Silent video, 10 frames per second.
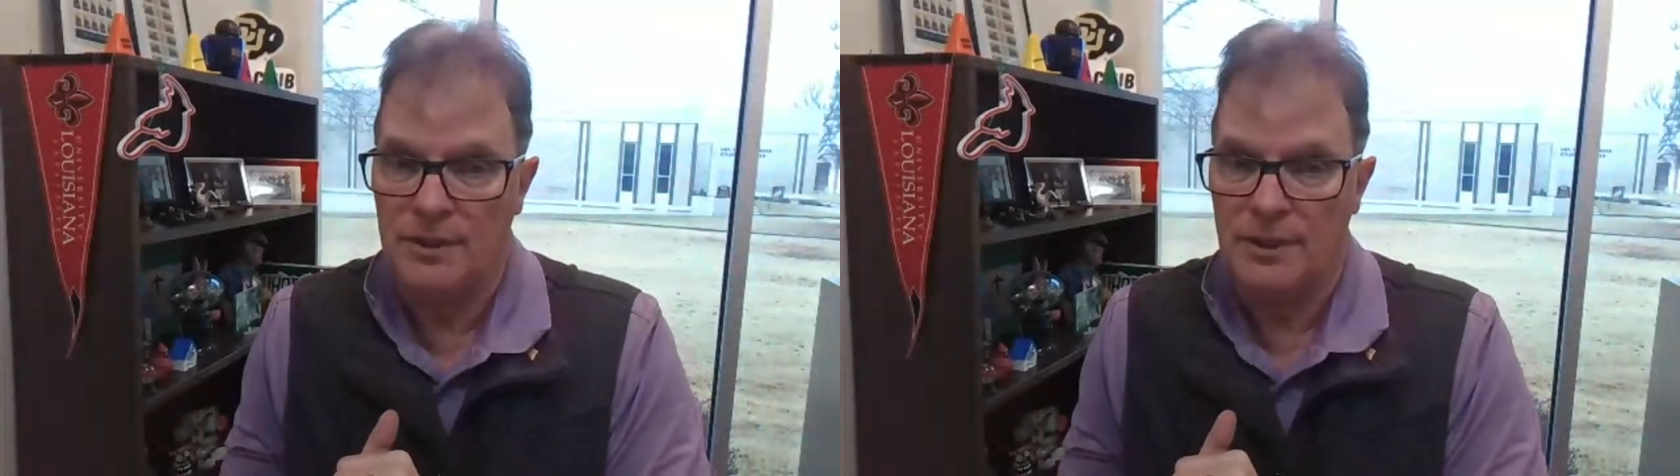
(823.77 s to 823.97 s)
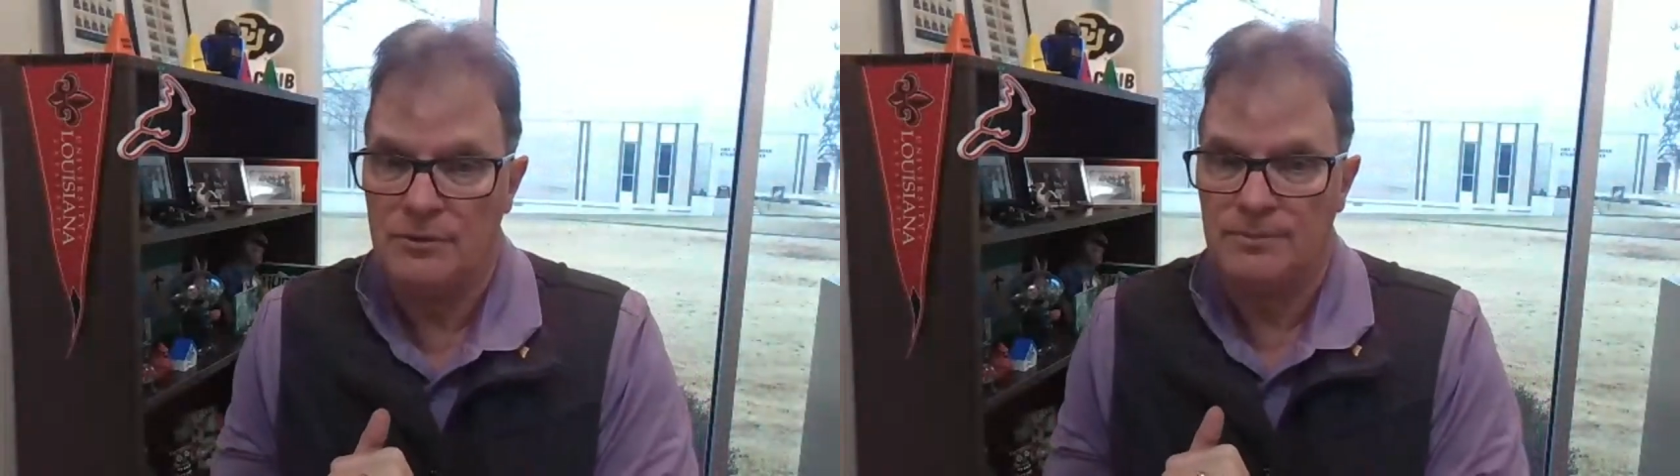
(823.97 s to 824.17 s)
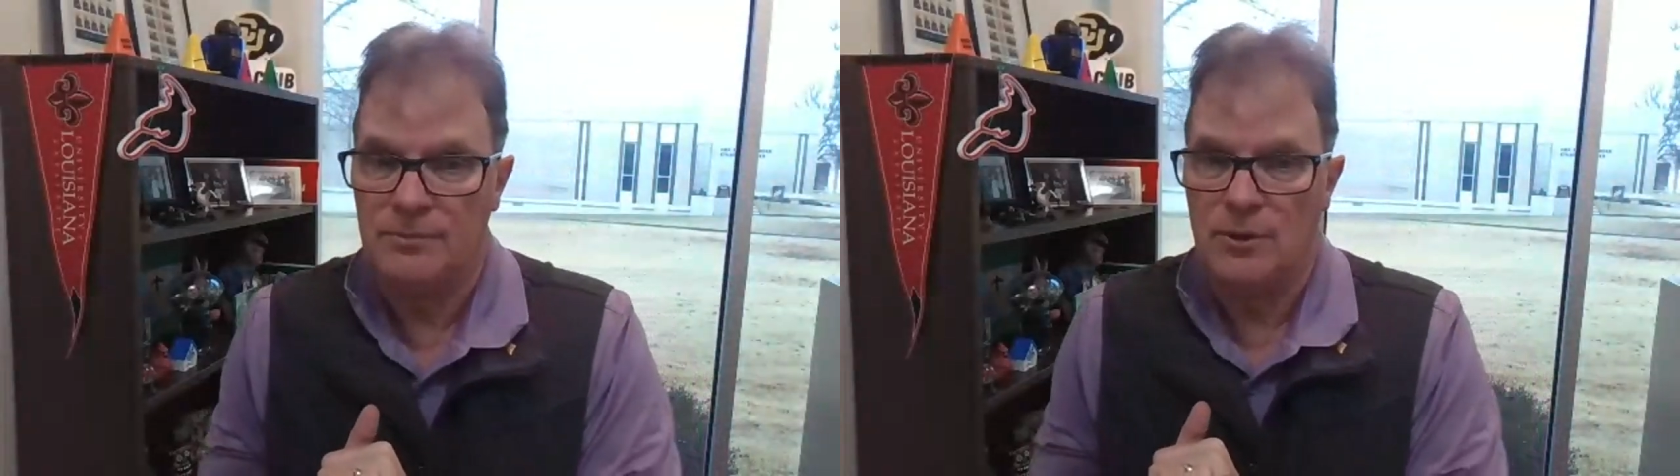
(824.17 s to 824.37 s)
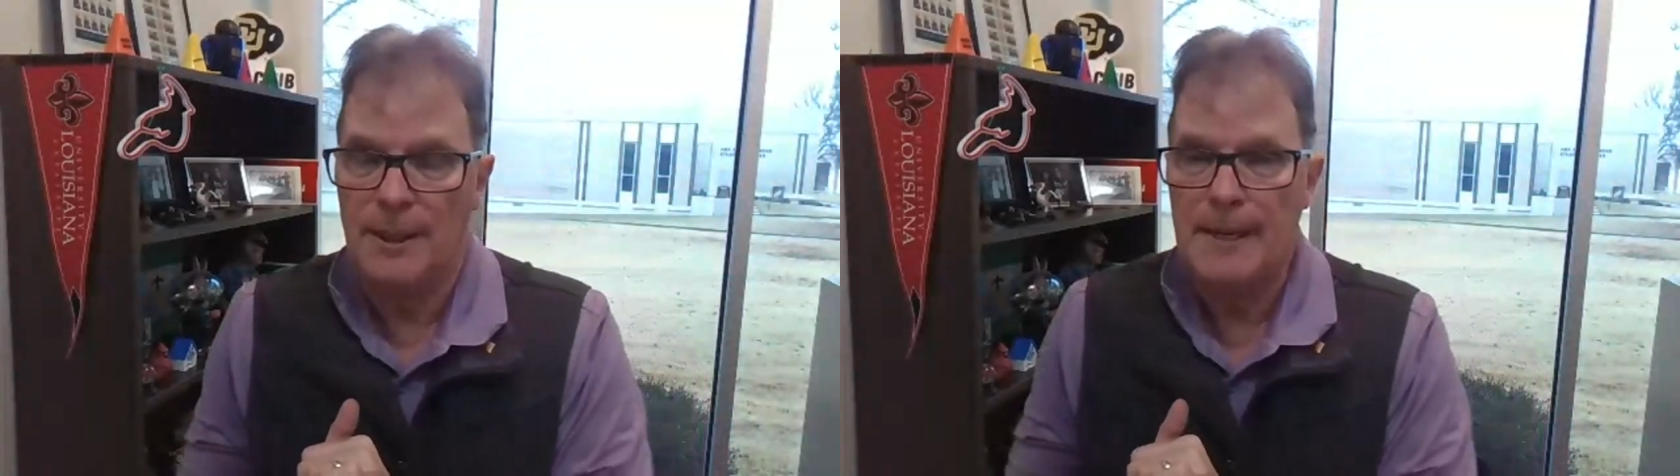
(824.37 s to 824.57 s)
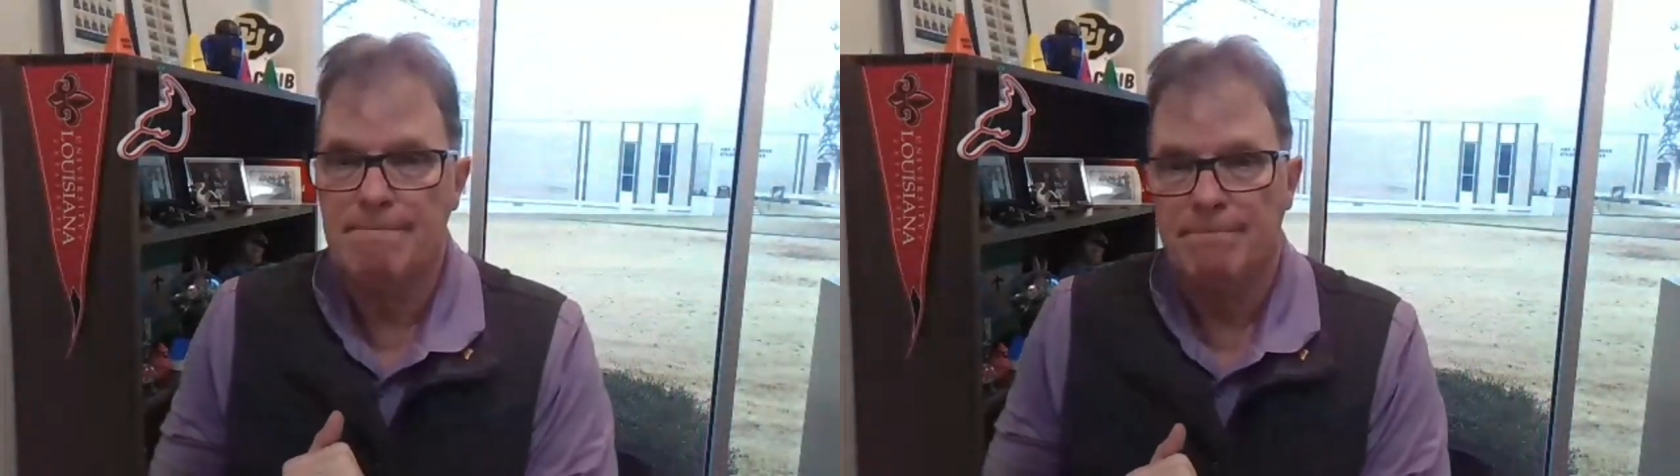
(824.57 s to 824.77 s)
all these
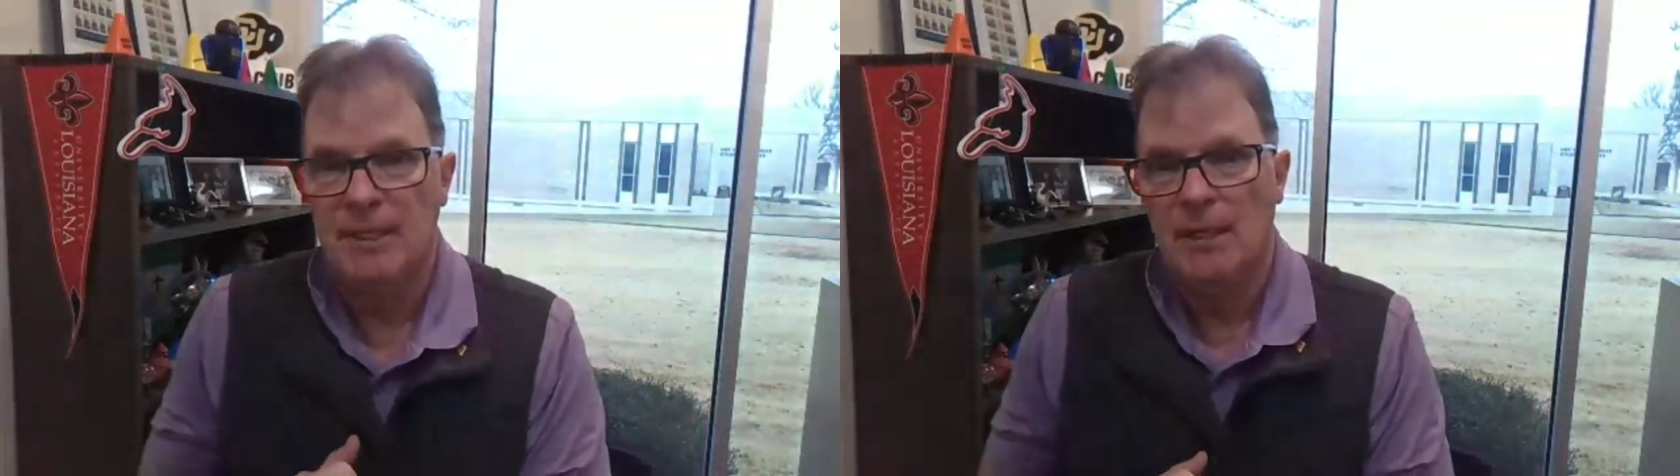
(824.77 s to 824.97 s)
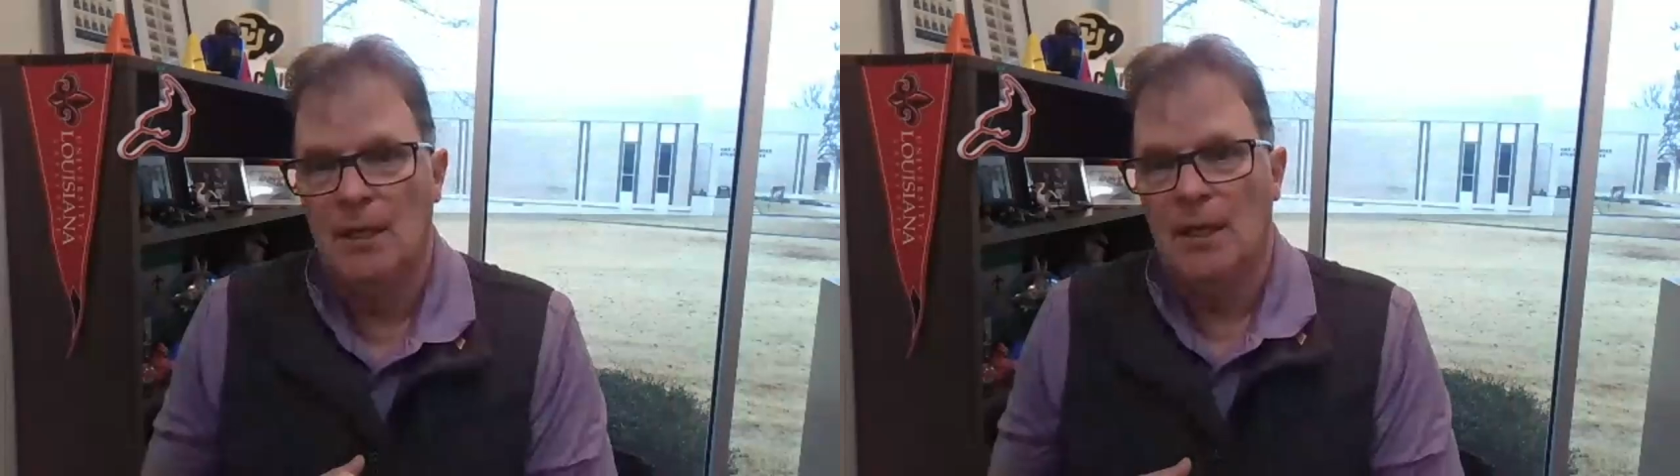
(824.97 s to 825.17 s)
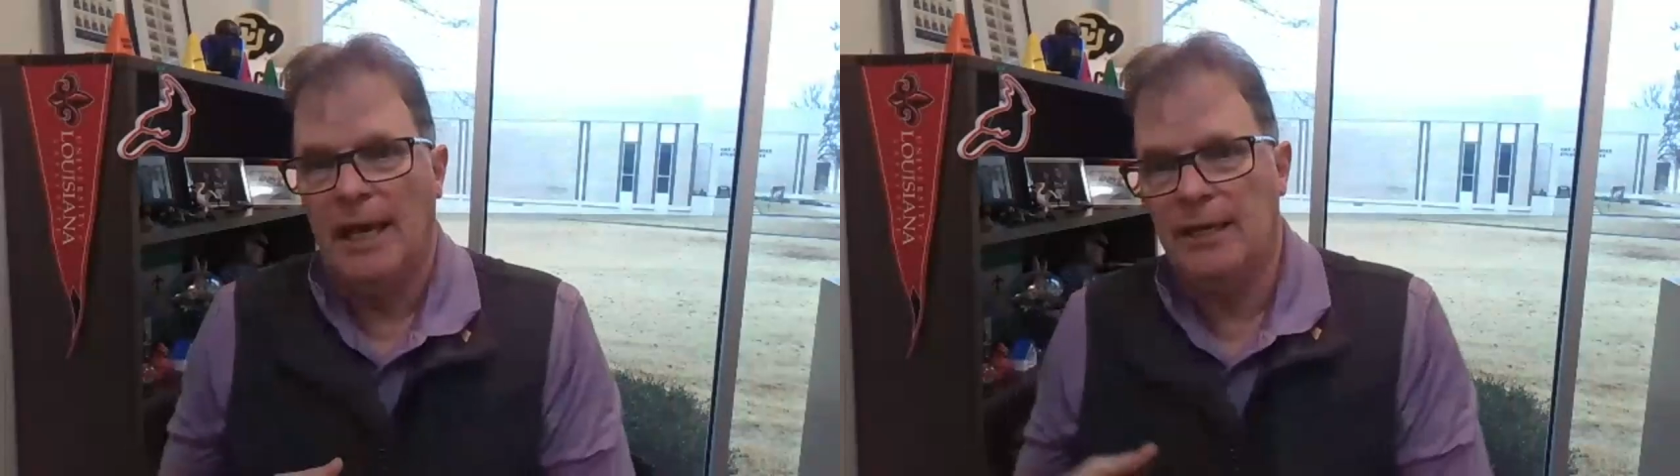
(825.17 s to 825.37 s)
things, okay?